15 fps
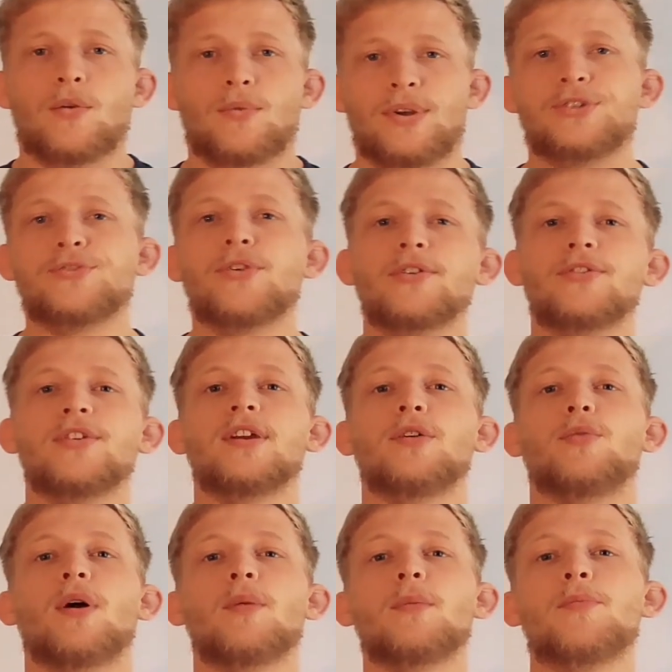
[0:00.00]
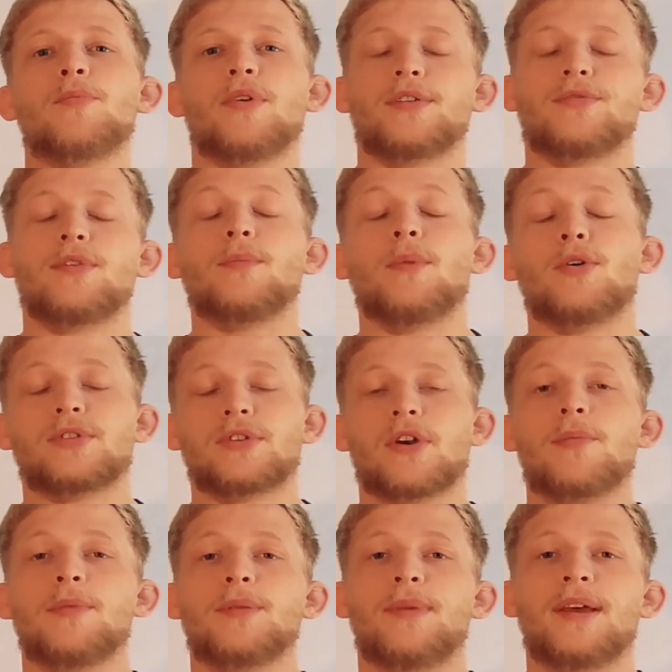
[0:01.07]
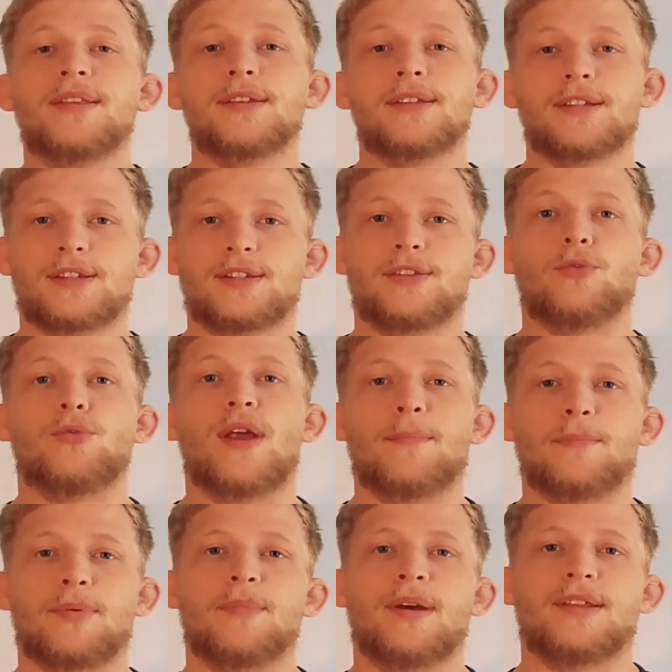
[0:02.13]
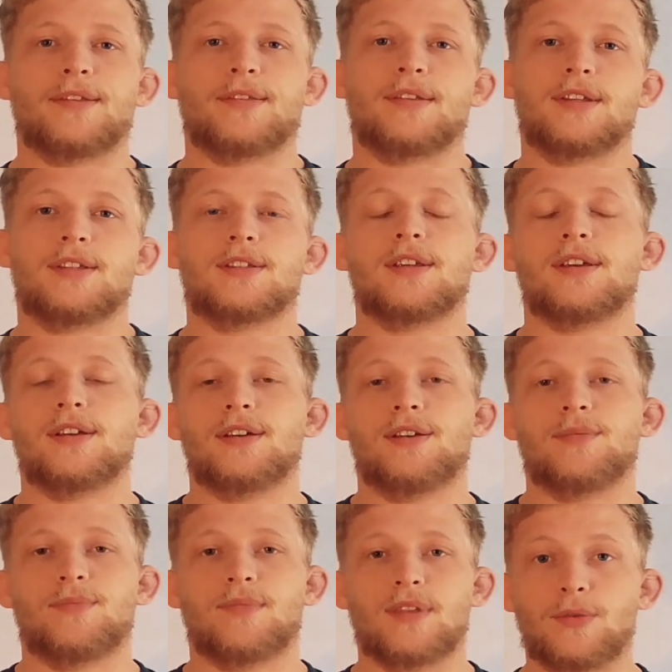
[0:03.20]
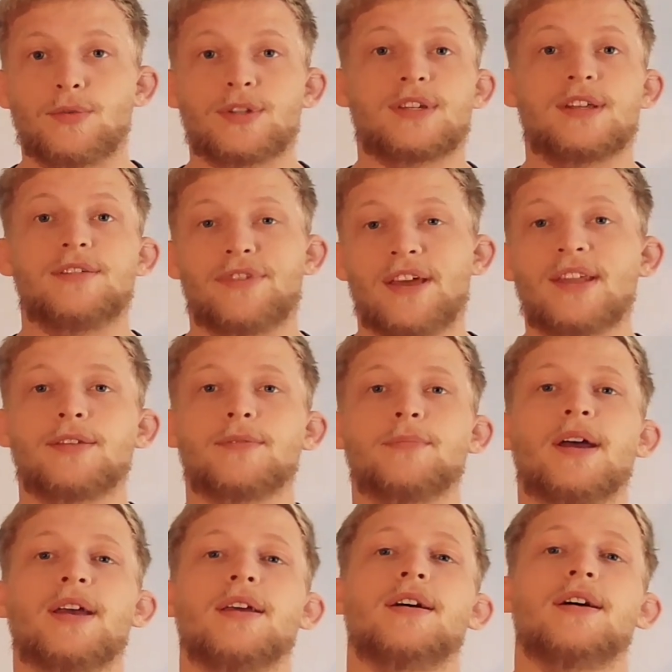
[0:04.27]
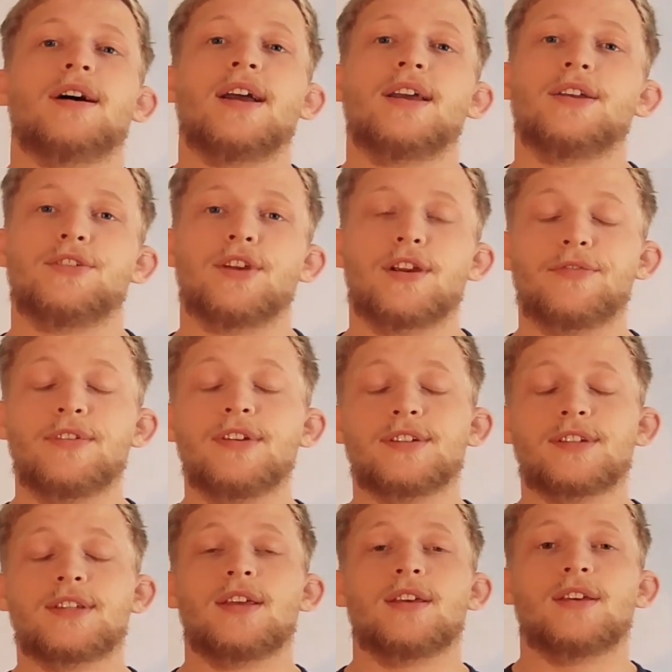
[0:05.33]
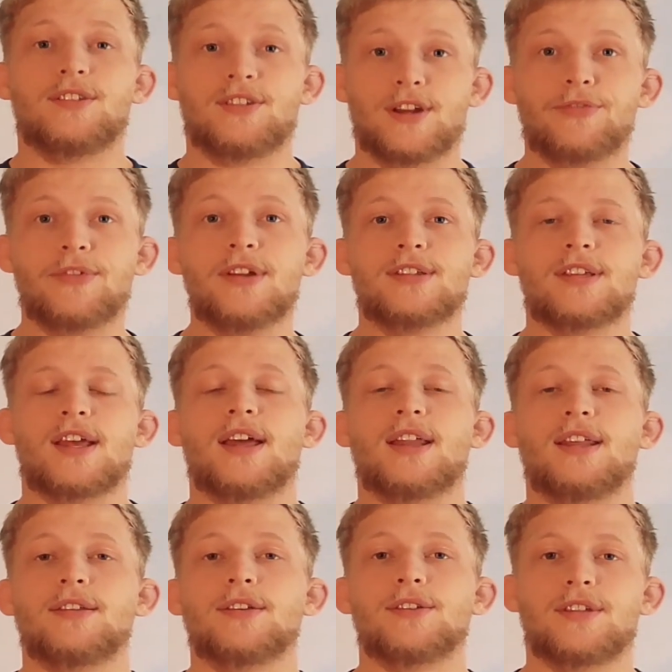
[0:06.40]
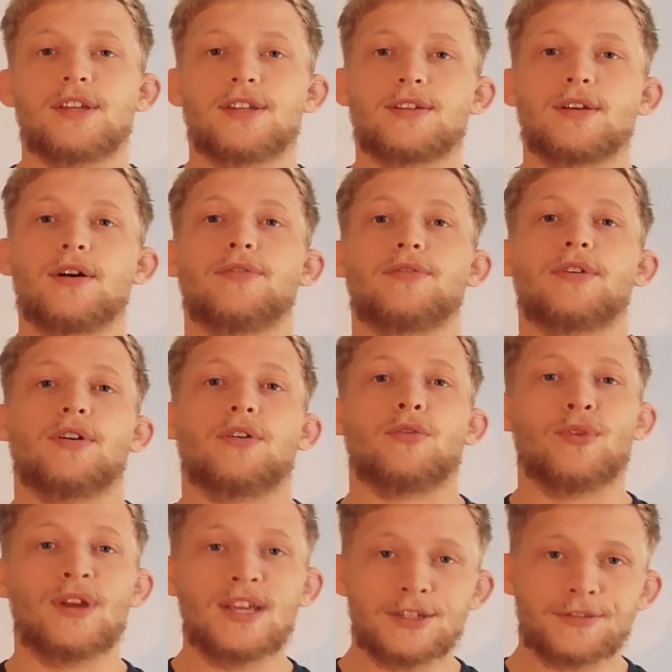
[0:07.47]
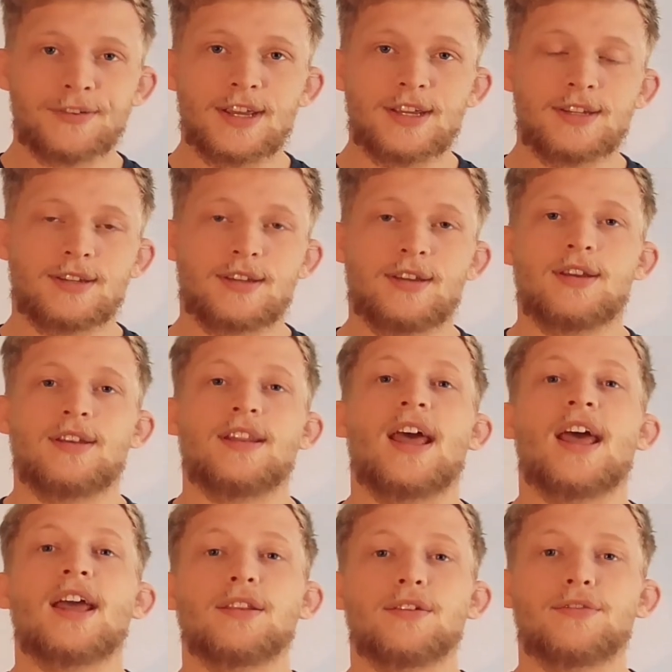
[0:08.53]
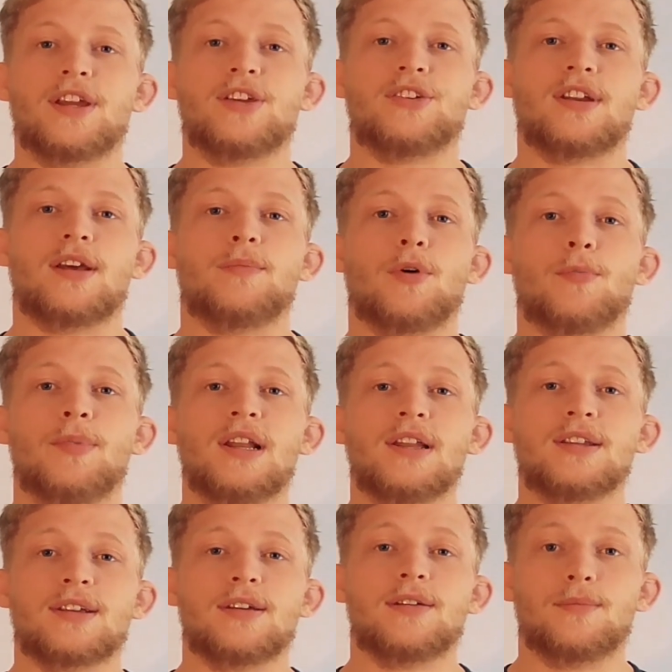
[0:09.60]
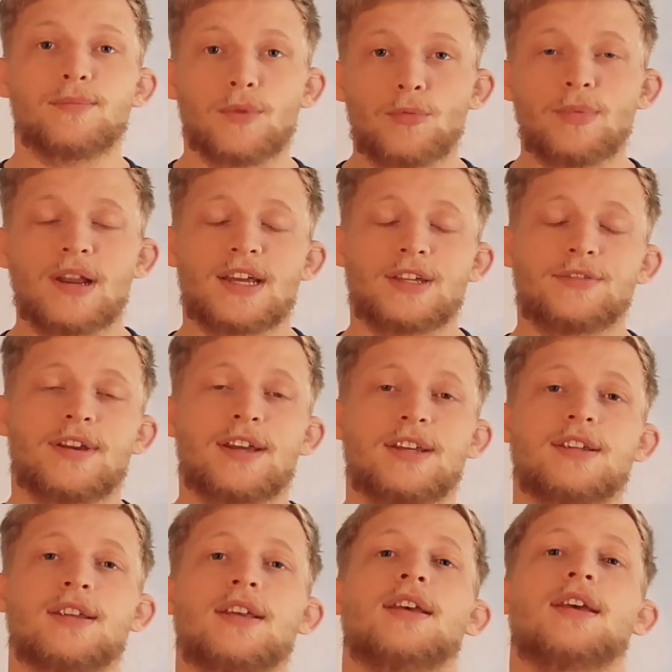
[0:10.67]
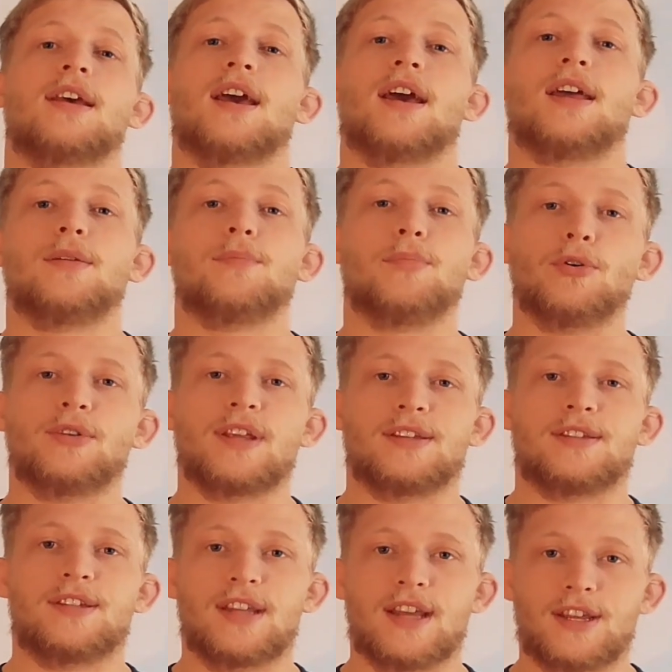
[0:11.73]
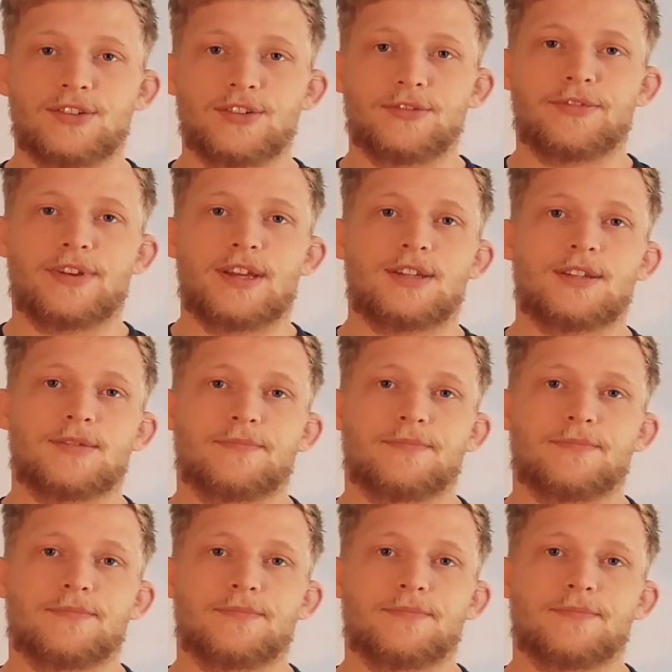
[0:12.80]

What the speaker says: When structuring a warm-up, one of the most common methods is the ramp method. It was invented by Ian Jeffries, and it consists of a raise phase, the activation and mobilize phase, and the potentiation phase.